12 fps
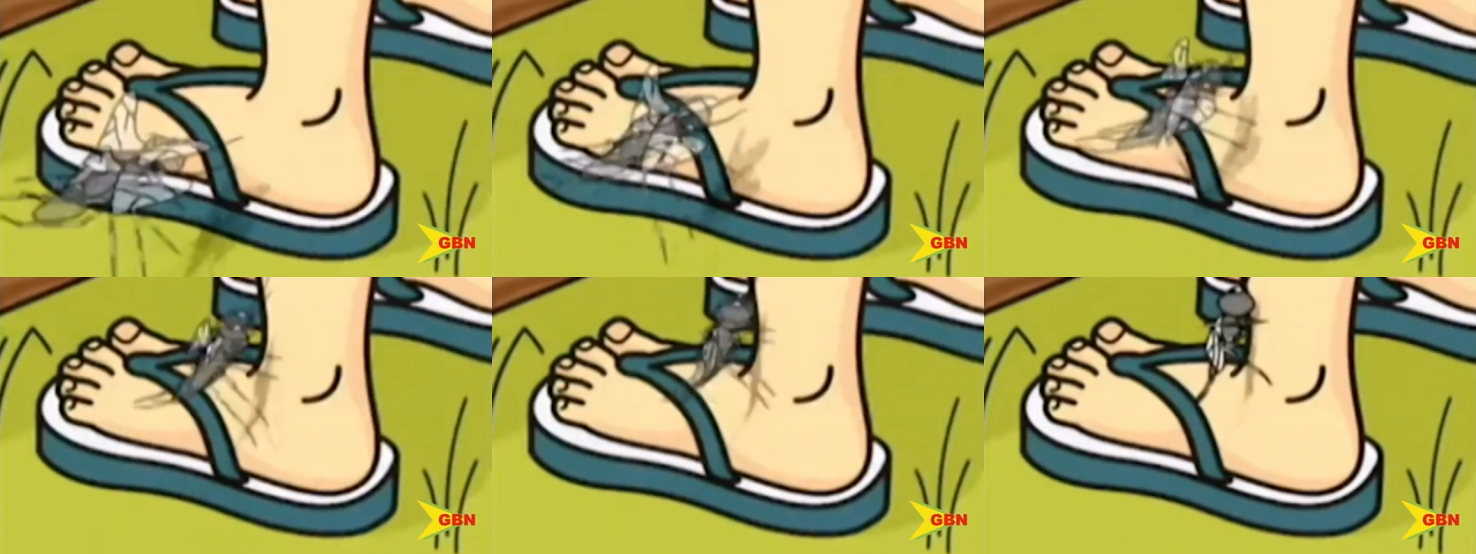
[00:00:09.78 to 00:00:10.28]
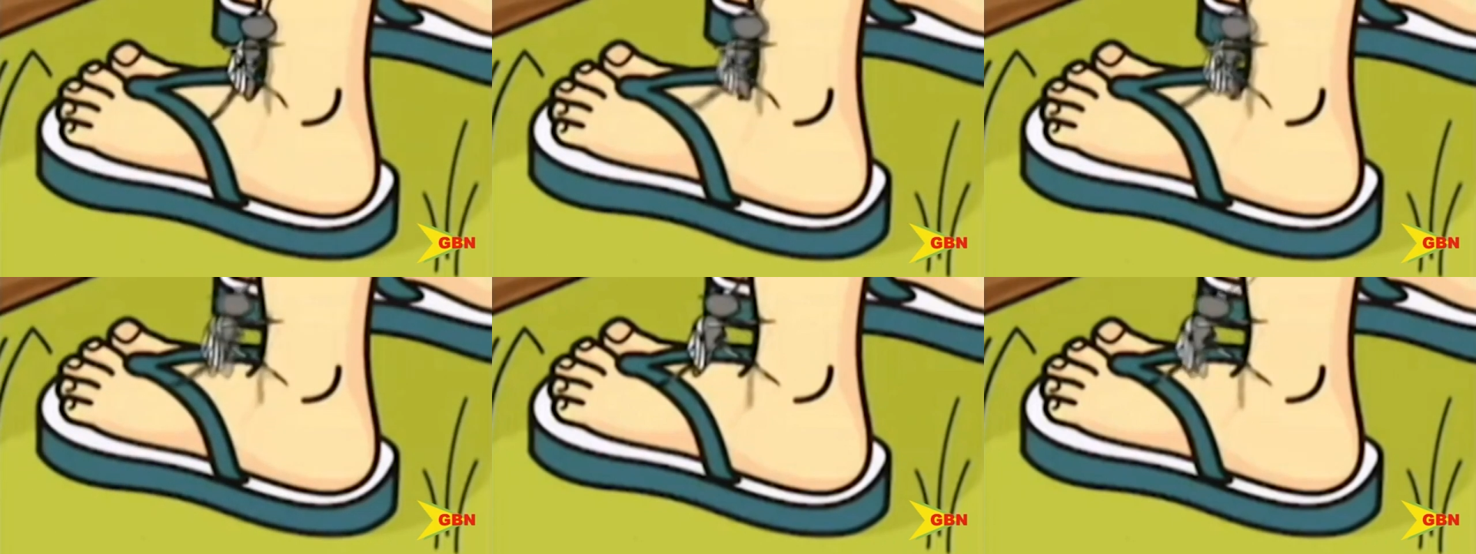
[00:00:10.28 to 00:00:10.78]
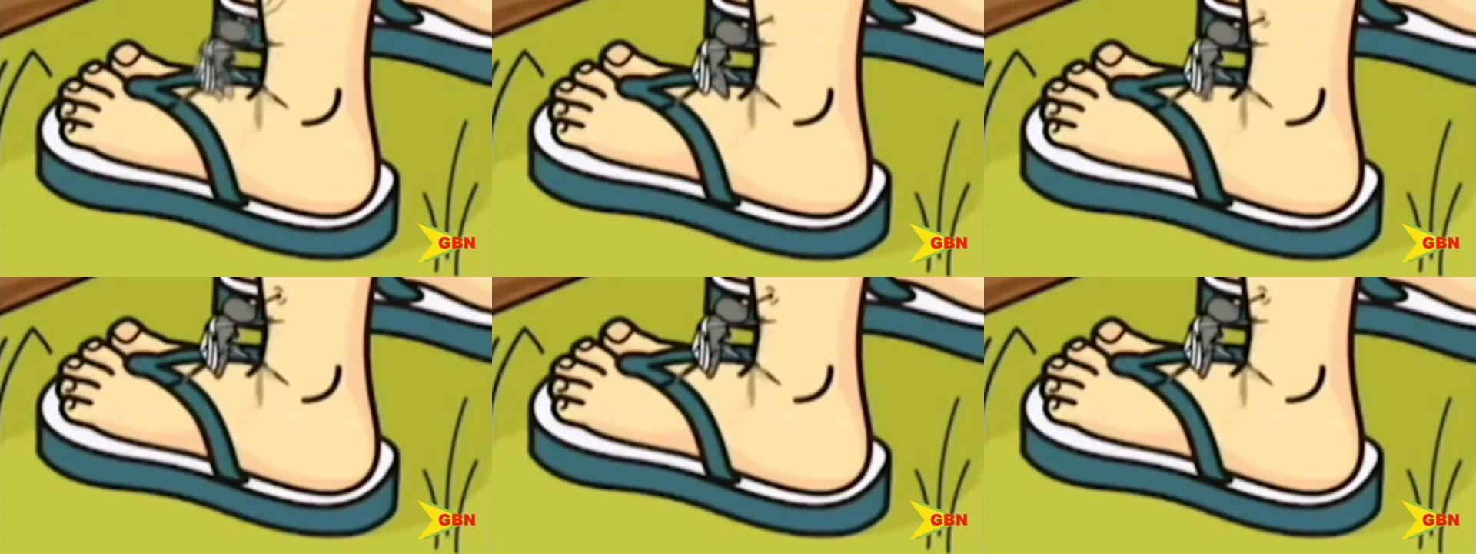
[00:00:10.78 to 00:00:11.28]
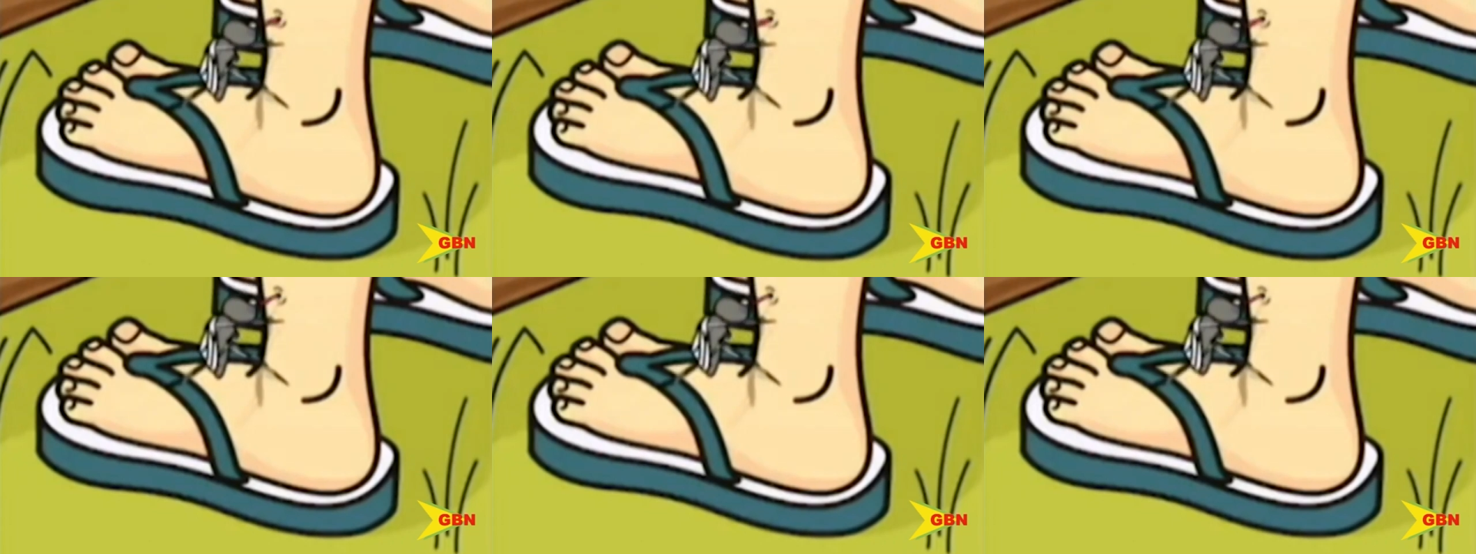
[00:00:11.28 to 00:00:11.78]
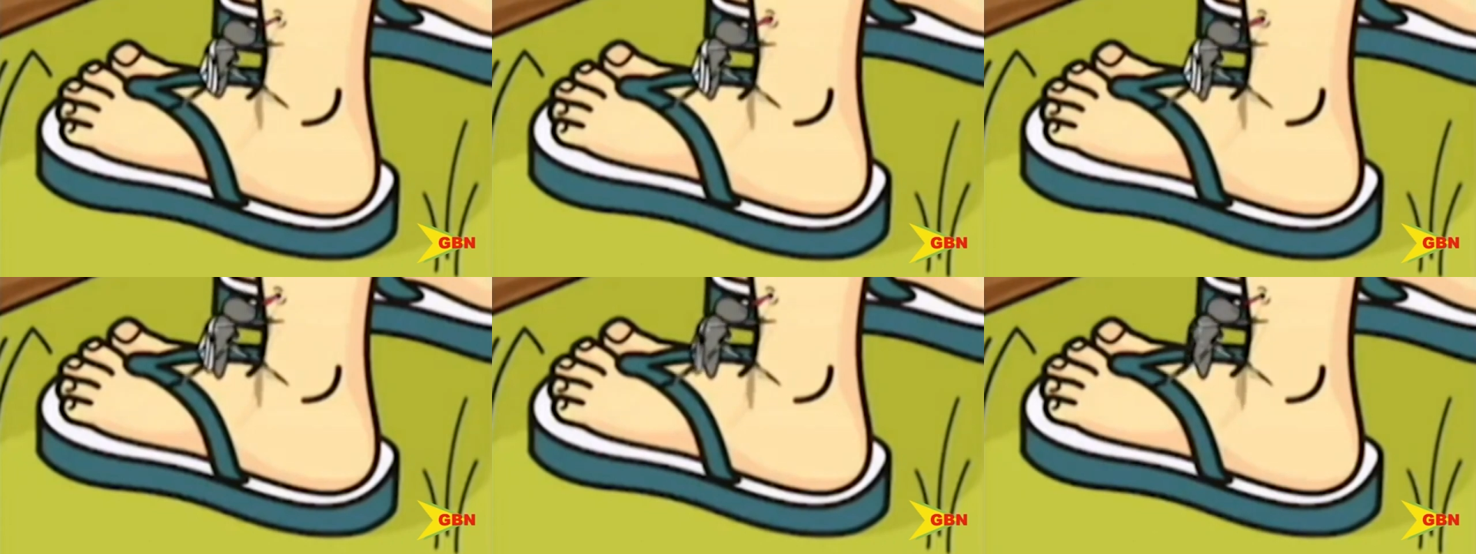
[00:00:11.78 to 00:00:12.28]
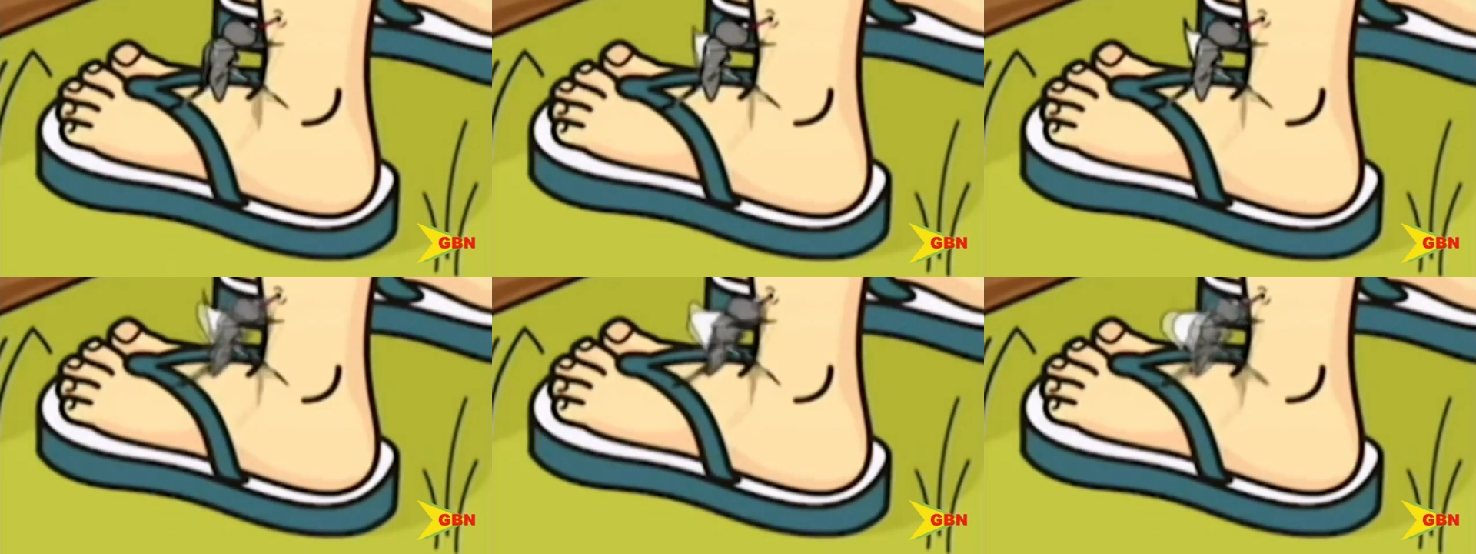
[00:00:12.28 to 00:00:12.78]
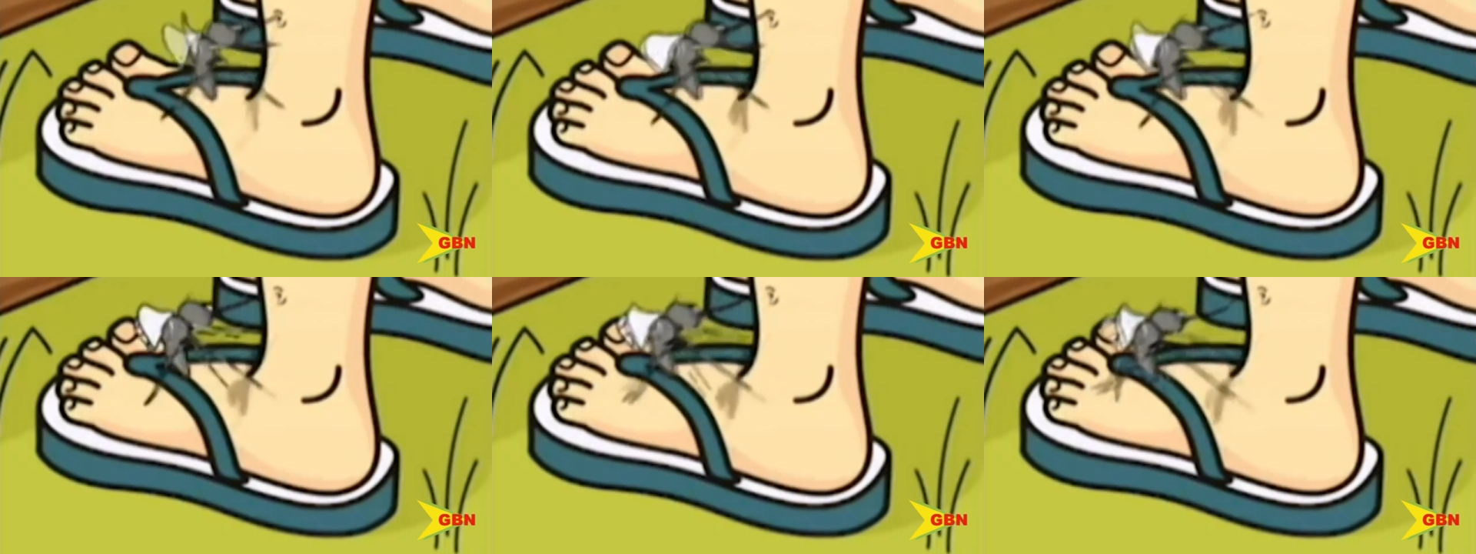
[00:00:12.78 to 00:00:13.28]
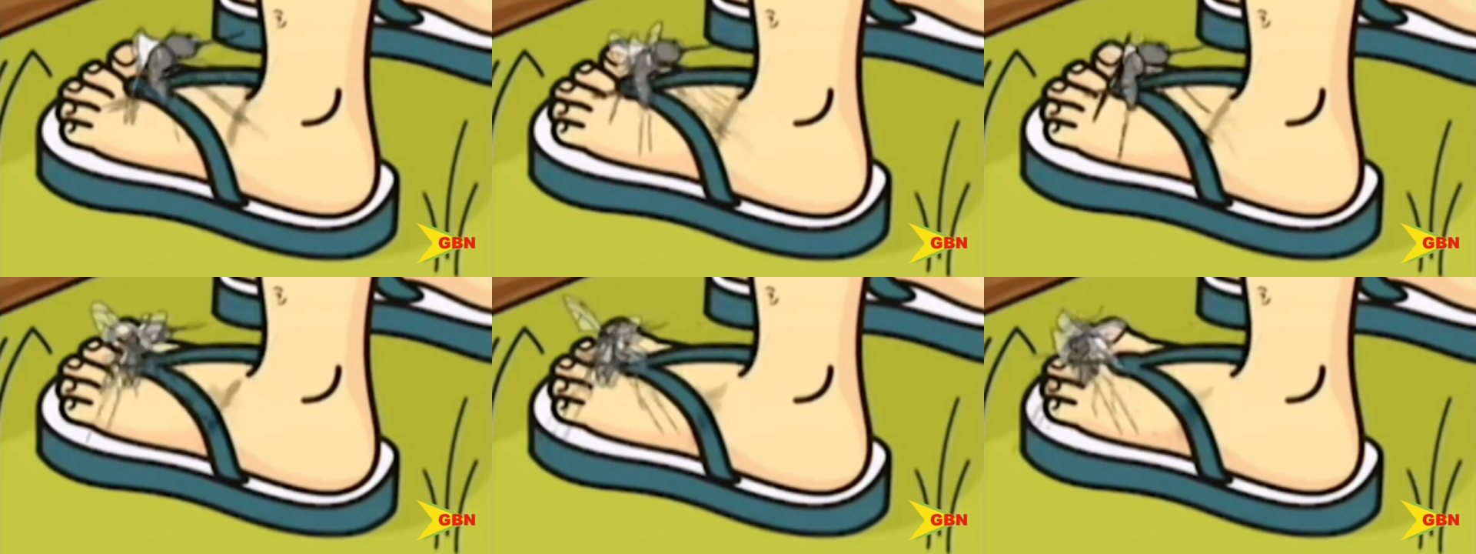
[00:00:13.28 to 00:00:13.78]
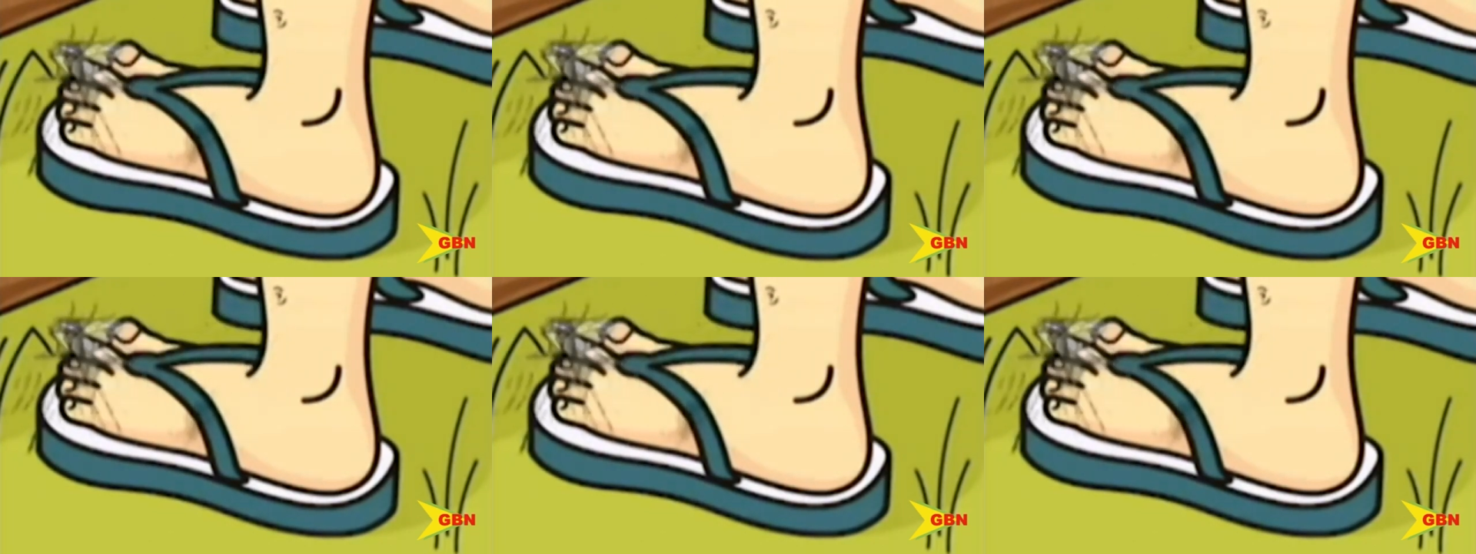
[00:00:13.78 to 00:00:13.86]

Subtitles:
[unreadable: no face in view]